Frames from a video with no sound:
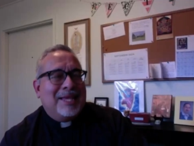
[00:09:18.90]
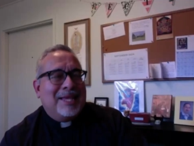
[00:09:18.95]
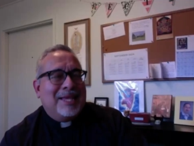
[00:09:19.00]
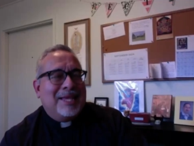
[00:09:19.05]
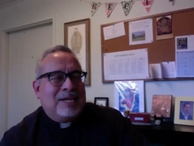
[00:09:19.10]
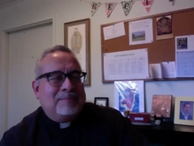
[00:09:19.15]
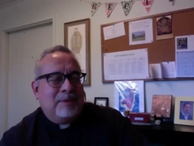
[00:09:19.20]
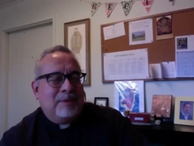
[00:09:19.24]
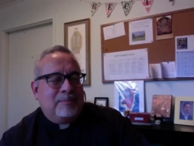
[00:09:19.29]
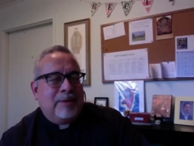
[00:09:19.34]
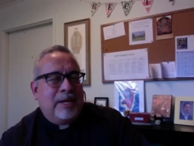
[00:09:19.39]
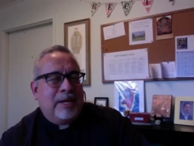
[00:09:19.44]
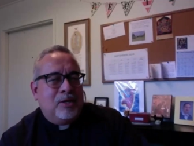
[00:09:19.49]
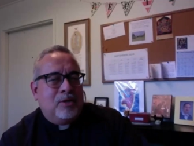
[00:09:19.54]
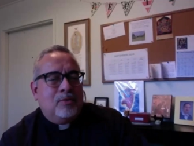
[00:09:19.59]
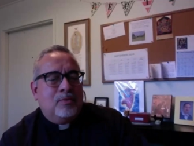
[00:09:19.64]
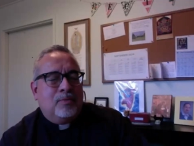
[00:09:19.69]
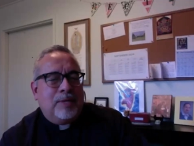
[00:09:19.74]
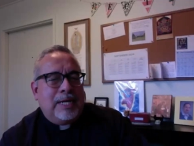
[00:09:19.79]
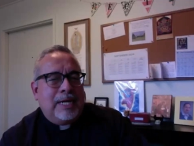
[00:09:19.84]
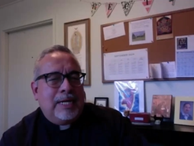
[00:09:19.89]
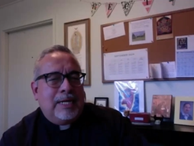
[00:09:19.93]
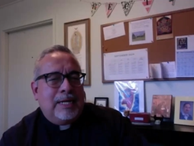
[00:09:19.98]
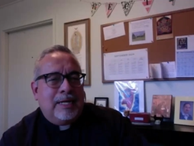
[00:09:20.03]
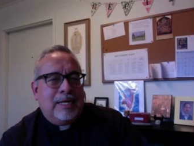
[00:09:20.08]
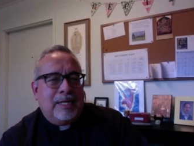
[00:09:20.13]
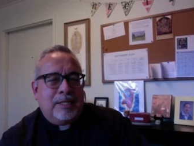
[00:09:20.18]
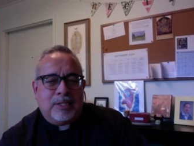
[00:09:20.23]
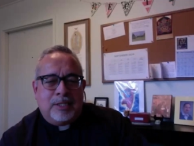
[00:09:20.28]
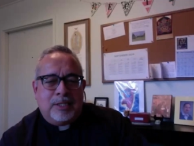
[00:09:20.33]
that's going to be my new read,
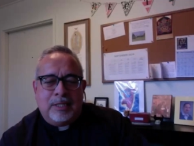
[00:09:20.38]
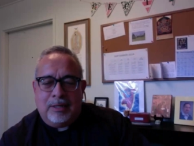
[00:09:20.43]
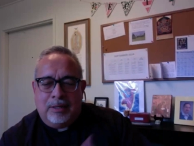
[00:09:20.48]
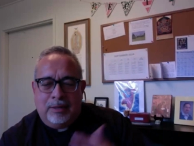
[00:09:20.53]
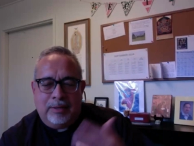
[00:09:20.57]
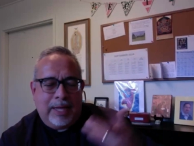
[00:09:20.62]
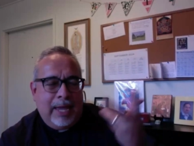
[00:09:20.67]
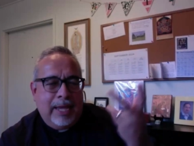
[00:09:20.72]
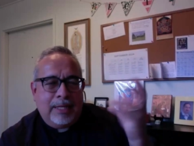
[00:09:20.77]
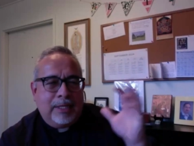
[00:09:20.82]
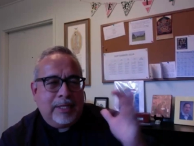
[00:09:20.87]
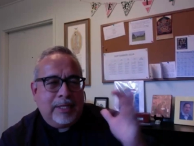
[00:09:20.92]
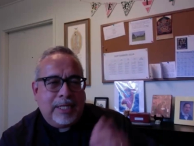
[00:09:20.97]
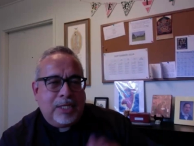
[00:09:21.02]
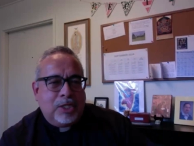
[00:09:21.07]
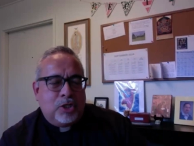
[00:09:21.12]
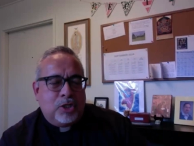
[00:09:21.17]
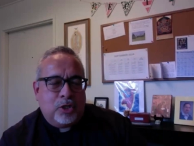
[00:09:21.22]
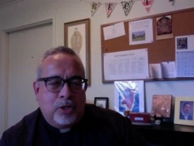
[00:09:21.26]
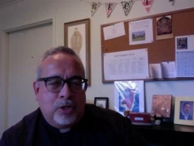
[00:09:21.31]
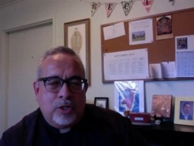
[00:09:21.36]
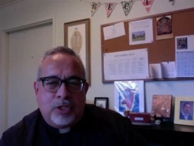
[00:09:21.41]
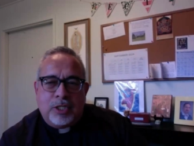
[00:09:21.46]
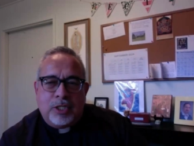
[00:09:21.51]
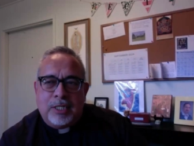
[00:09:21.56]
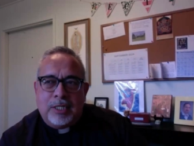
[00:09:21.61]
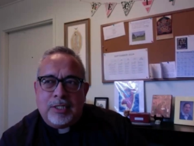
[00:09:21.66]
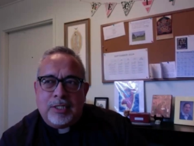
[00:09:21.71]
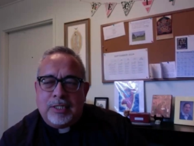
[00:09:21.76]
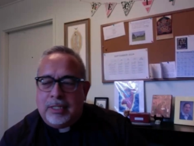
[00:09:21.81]
and it's Anglican
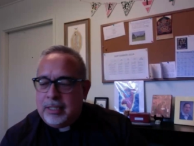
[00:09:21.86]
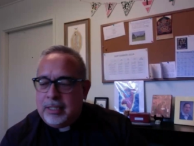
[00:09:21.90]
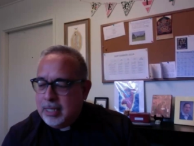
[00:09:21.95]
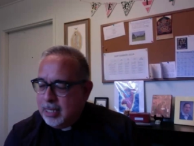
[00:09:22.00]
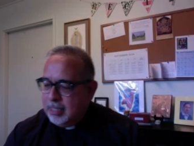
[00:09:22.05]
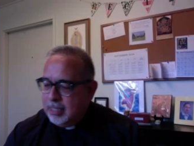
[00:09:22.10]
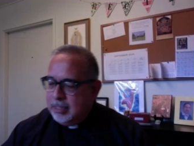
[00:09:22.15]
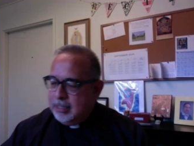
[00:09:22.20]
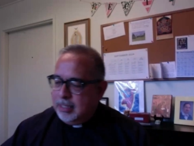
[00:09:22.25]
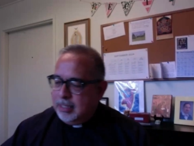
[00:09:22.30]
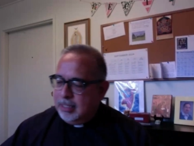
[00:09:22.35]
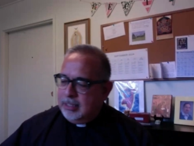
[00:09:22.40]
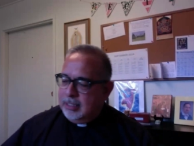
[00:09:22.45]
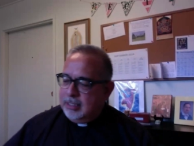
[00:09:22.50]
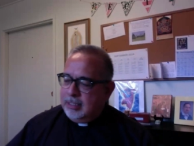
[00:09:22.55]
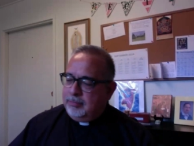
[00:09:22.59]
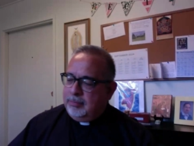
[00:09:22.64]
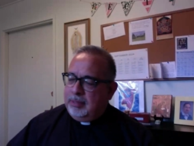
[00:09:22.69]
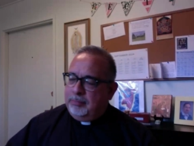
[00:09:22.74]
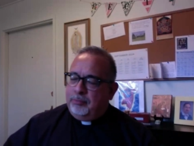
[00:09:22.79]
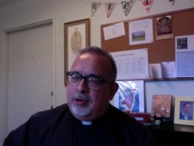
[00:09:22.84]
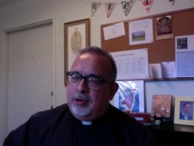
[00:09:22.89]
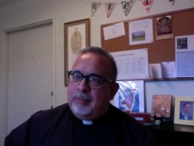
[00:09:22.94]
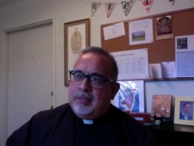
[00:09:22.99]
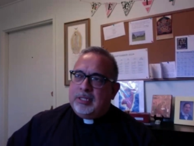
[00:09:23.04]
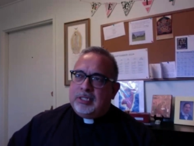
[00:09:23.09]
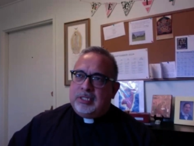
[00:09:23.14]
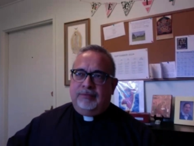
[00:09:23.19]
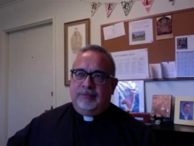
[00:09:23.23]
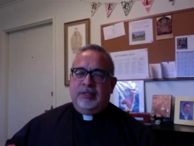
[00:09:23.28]
churches, and the
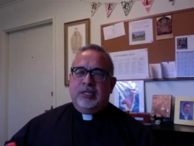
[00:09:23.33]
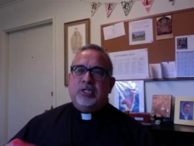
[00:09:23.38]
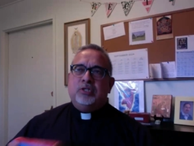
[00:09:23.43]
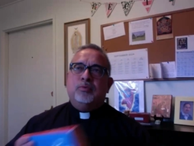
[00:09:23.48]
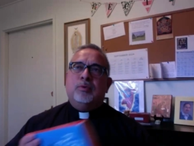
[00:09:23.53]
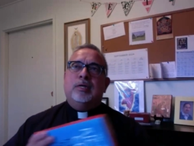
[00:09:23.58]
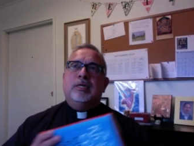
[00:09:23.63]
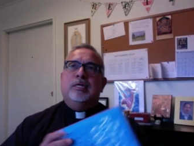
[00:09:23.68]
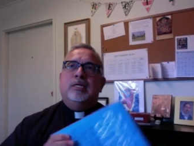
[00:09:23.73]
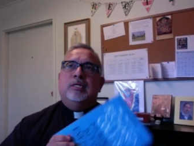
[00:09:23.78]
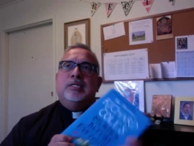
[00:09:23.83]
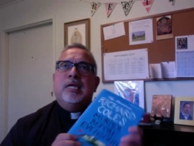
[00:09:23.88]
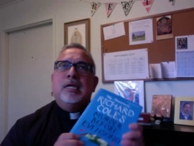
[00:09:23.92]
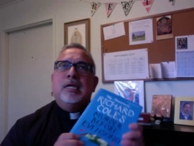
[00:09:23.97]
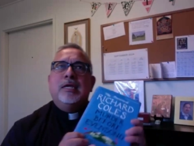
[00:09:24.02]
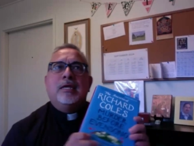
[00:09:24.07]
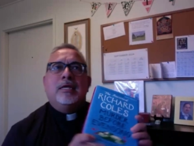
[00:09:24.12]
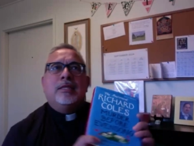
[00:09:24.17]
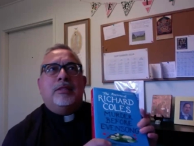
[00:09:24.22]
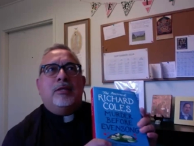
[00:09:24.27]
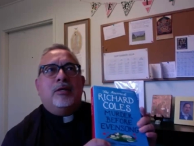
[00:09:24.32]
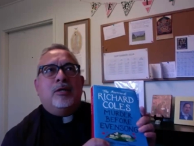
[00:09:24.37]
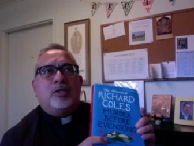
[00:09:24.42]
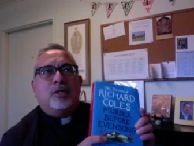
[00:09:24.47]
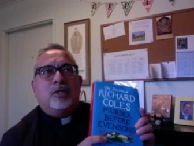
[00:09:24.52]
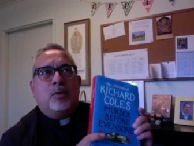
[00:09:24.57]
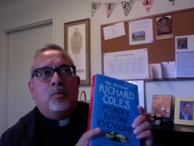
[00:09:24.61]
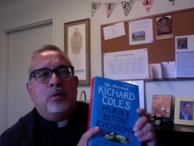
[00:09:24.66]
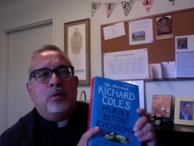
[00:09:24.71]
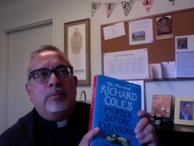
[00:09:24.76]
premise of this one is
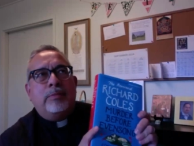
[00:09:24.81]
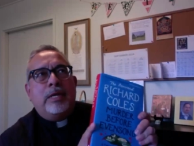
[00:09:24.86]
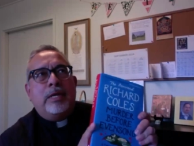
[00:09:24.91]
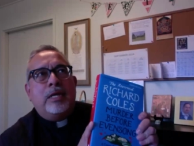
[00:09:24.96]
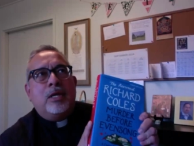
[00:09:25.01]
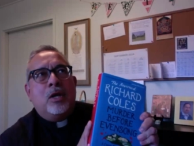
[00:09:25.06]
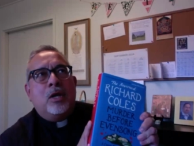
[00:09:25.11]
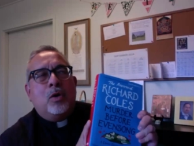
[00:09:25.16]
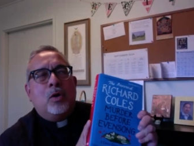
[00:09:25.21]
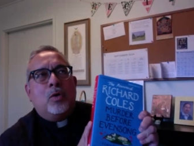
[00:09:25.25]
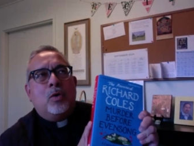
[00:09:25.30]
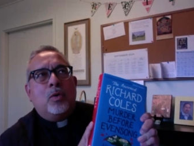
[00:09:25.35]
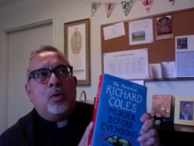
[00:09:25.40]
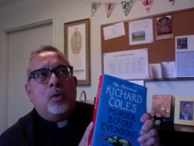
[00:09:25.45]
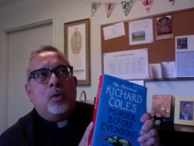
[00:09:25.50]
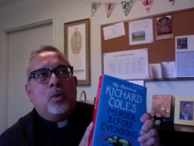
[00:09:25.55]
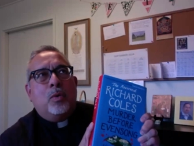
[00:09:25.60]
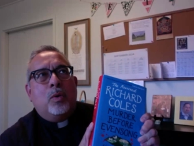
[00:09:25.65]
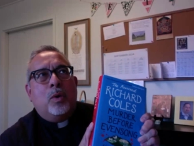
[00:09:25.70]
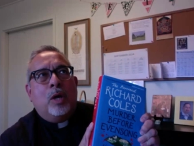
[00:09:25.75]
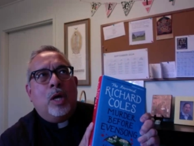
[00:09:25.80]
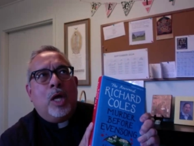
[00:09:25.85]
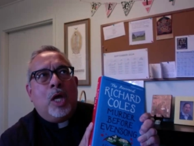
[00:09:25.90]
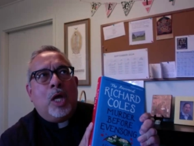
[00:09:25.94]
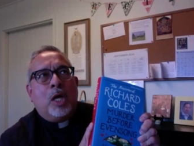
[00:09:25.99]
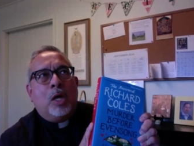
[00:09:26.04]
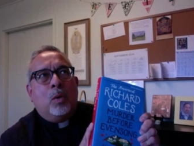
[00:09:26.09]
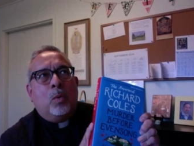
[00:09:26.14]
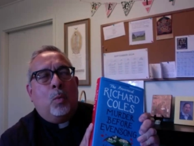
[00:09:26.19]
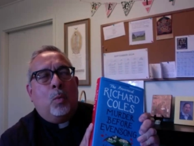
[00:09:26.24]
there's a woman who
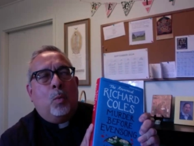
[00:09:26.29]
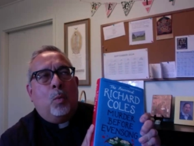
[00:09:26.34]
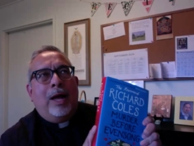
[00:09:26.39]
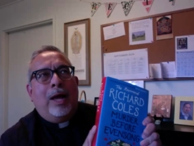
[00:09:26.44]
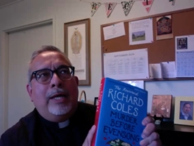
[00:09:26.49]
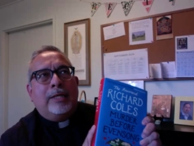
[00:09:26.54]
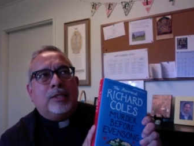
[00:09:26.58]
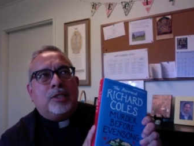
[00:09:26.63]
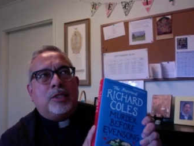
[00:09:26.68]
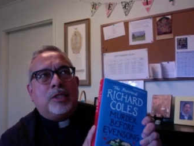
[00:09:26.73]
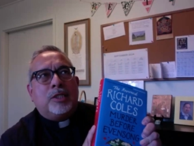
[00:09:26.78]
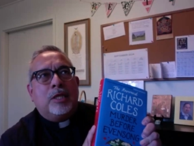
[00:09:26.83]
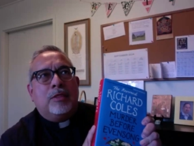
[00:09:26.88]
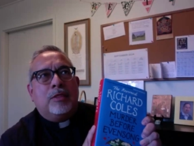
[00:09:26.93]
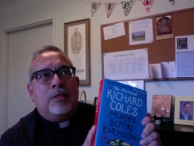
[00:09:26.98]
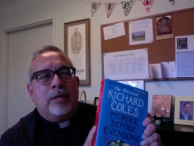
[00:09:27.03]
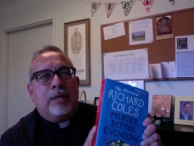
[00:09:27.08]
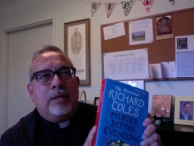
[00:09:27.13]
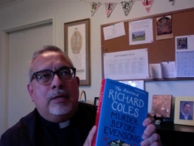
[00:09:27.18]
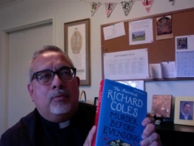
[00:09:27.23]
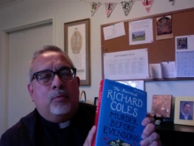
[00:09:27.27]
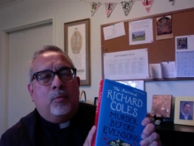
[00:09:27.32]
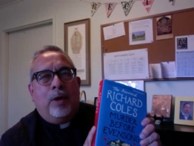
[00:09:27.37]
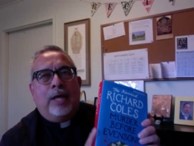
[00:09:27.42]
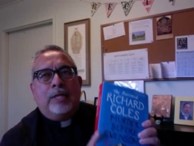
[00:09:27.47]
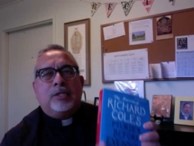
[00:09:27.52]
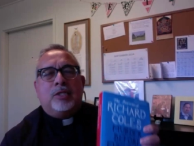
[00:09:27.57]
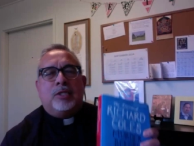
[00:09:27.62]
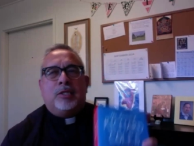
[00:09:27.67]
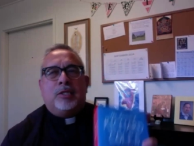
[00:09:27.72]
wants
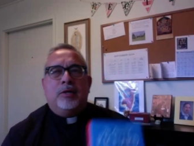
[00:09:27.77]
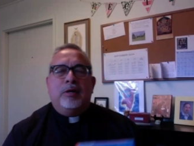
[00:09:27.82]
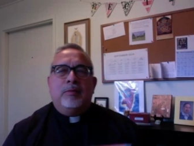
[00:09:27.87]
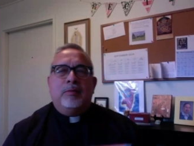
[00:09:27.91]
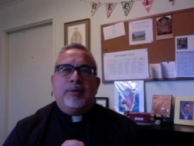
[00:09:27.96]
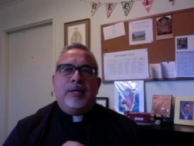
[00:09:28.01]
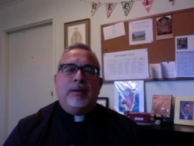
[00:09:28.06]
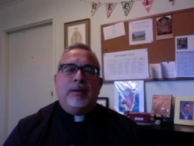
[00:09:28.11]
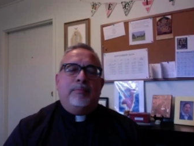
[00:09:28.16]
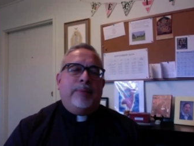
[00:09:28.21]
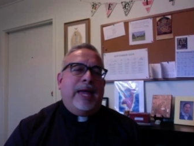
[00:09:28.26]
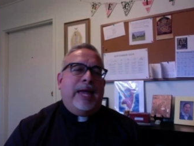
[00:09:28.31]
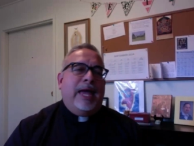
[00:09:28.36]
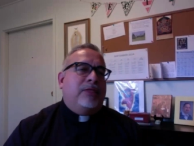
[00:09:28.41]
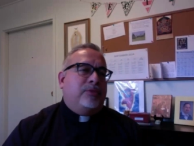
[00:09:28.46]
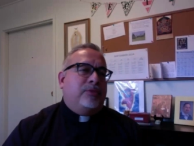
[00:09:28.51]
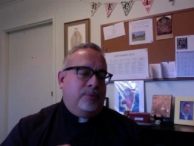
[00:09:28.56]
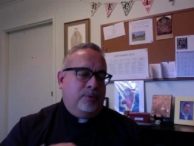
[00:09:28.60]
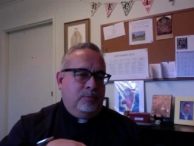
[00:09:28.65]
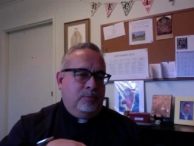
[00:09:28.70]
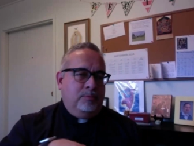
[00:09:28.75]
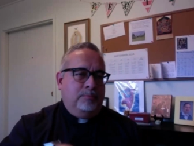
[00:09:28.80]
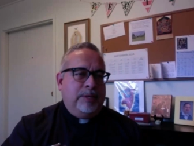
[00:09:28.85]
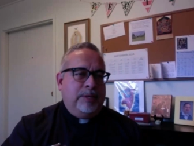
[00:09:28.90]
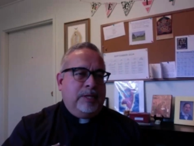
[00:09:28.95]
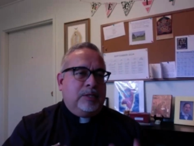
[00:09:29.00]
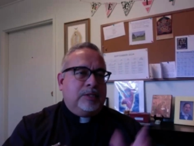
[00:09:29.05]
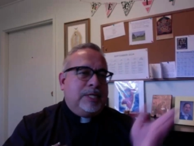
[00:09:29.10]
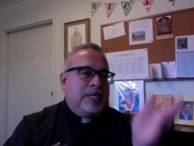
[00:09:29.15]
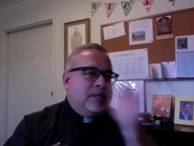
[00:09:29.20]
there to be a bathroom
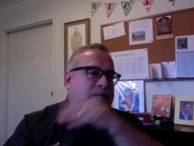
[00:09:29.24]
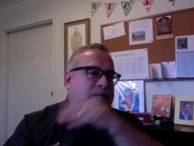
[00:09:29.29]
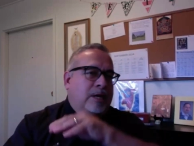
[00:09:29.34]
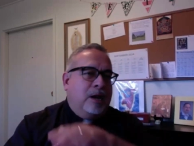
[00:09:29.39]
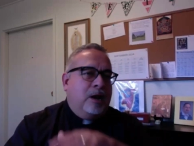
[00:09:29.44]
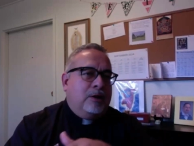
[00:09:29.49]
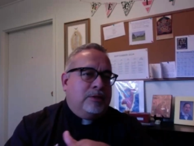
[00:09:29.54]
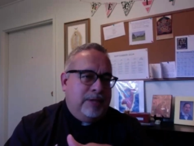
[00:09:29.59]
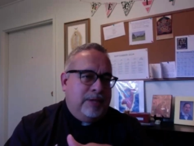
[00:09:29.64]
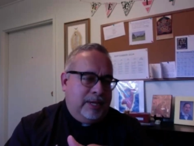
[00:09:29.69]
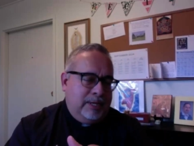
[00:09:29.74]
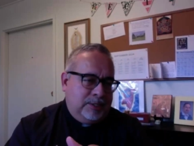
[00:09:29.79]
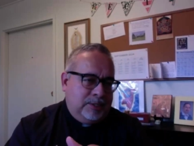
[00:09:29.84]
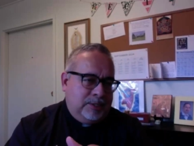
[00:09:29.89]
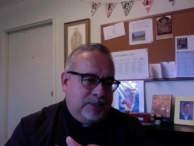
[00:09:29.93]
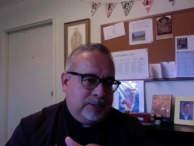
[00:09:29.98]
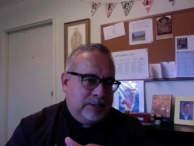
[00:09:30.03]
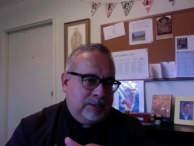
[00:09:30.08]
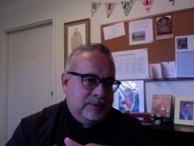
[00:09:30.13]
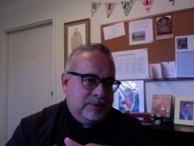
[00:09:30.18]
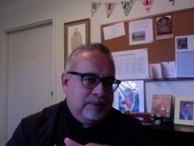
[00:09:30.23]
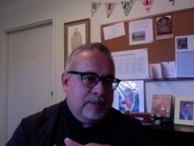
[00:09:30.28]
built in the narthex